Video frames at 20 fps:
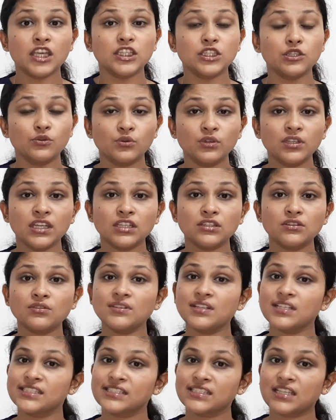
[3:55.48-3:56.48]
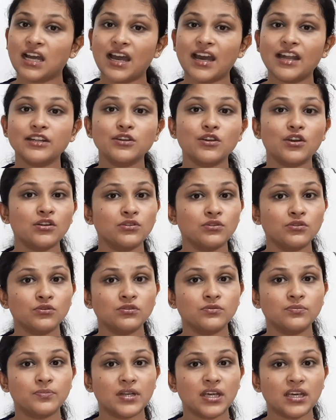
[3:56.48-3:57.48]
You need to discard your
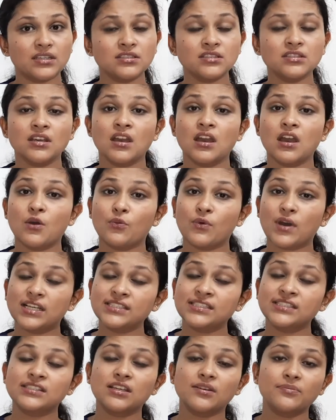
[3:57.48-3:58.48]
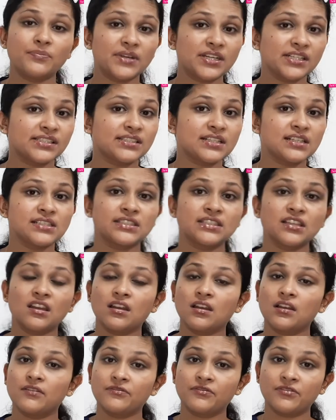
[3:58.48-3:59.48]
toothbrush once the bristles
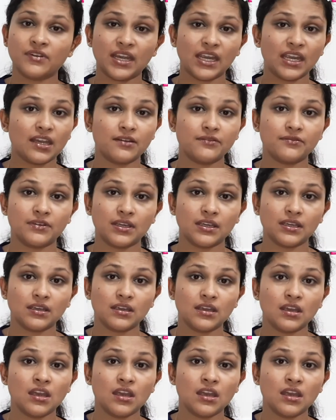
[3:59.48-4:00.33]
fray away.